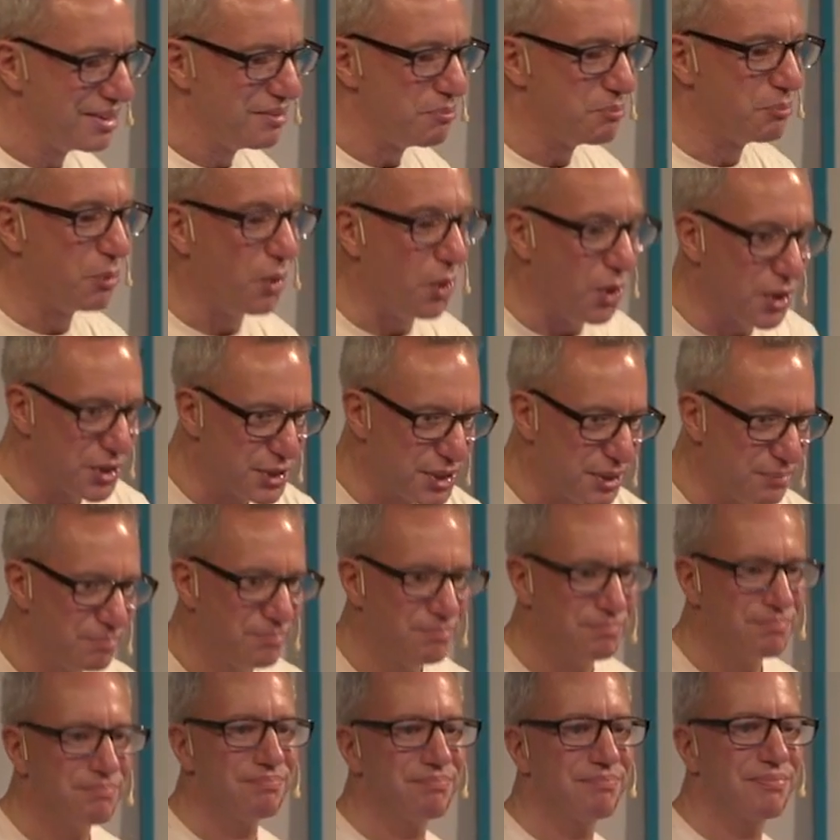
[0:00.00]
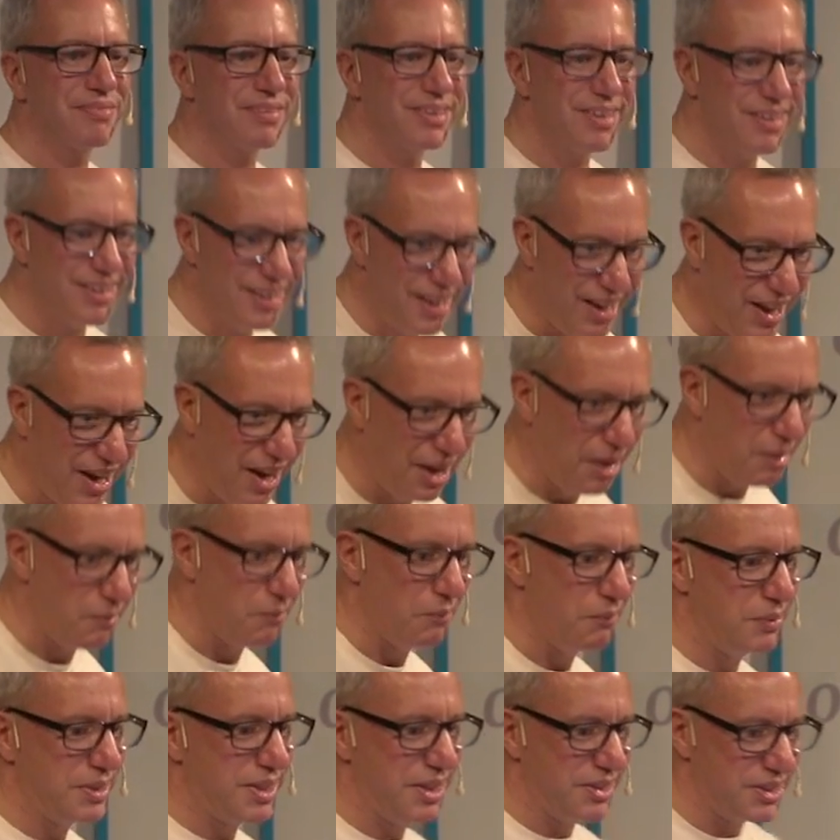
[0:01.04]
but
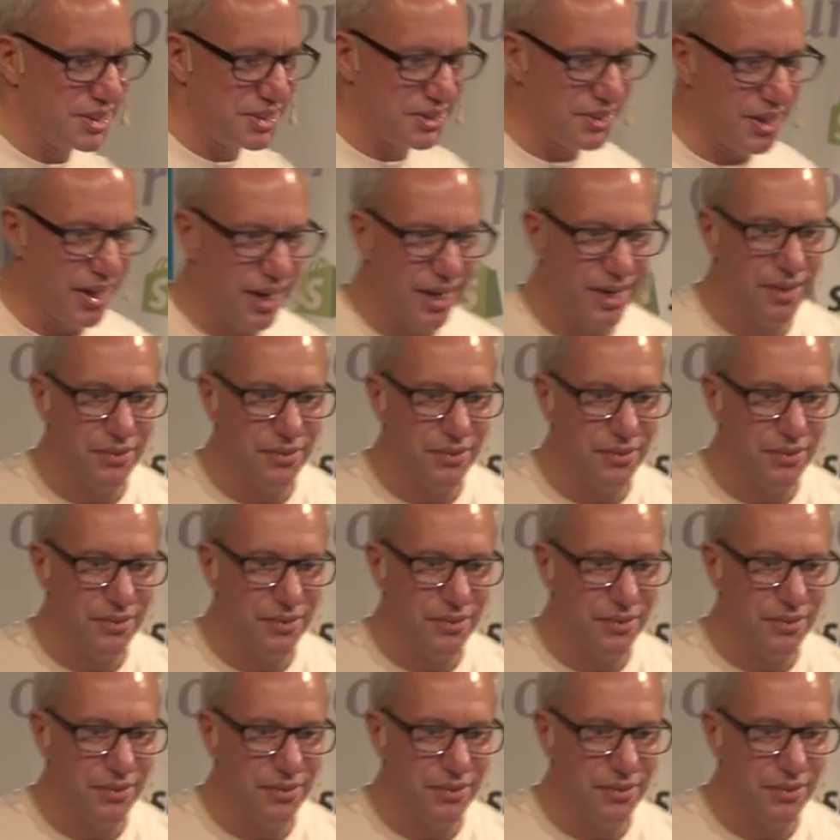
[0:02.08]
we did this thing.